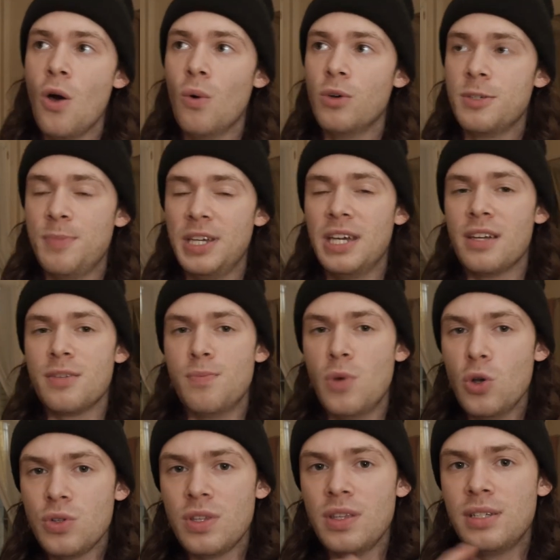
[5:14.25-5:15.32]
was because
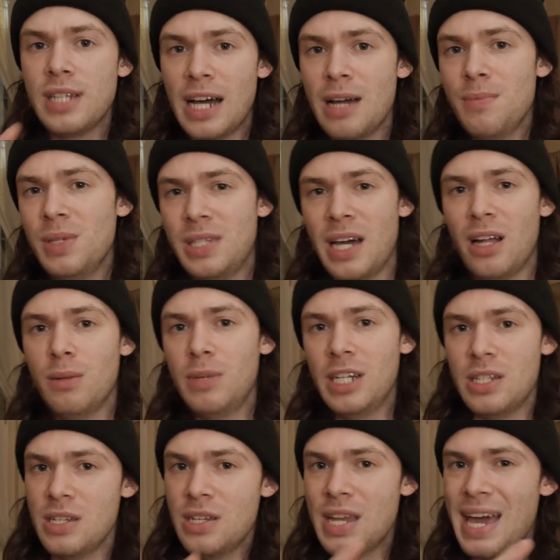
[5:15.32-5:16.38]
most of the time the
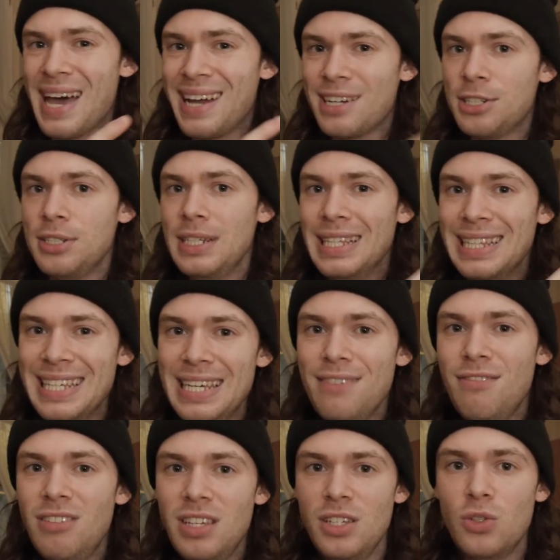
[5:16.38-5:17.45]
Taliban didn't actually
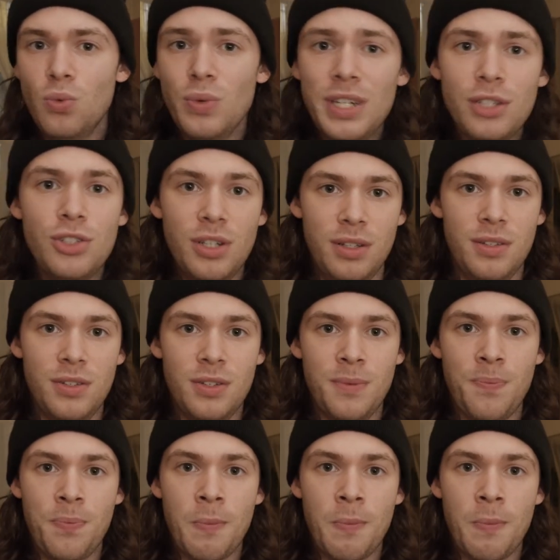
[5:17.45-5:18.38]
leave these regions,